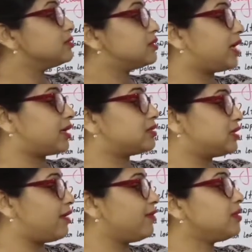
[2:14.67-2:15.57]
that
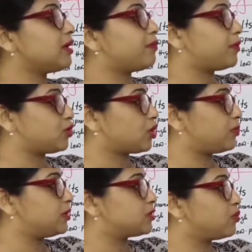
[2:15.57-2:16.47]
7 that pressure
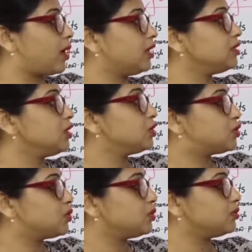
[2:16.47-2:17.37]
belts, 1
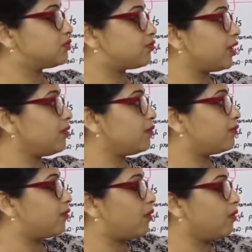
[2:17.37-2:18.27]
2 3
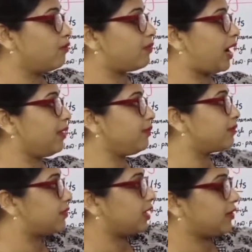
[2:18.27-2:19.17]
4 5
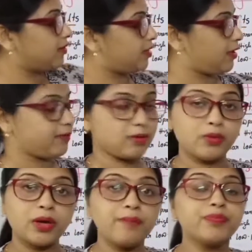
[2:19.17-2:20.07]
6 7.
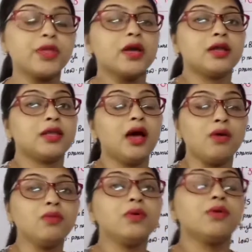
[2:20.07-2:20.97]
Okay,
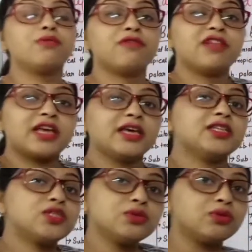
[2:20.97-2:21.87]
now we will
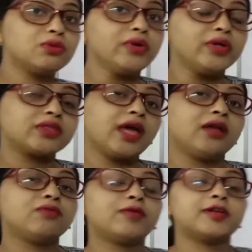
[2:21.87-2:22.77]
get to know
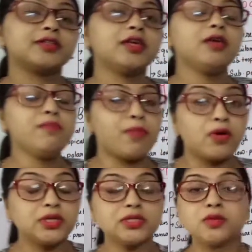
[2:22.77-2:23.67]
that what are the
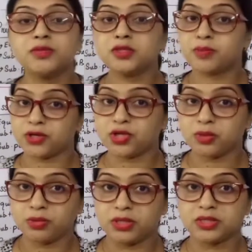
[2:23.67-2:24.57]
importance of these
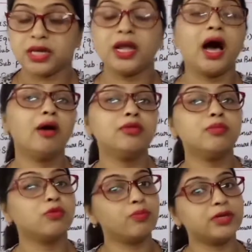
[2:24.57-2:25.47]
pressure belts and how the
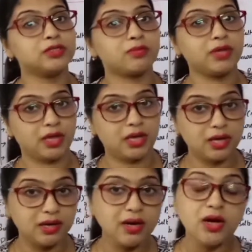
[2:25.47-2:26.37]
movements of the
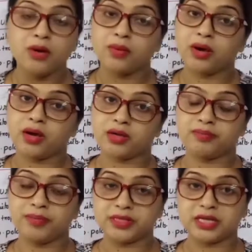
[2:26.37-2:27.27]
air
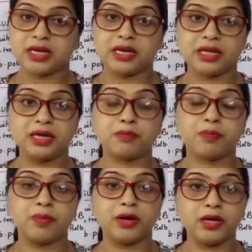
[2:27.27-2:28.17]
basically
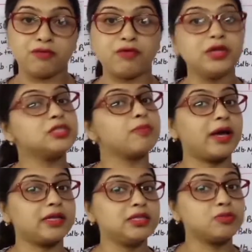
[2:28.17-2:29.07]
influenced
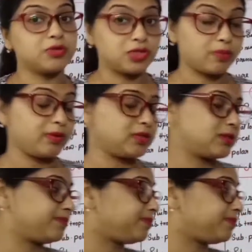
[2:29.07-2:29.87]
by these pressure belts.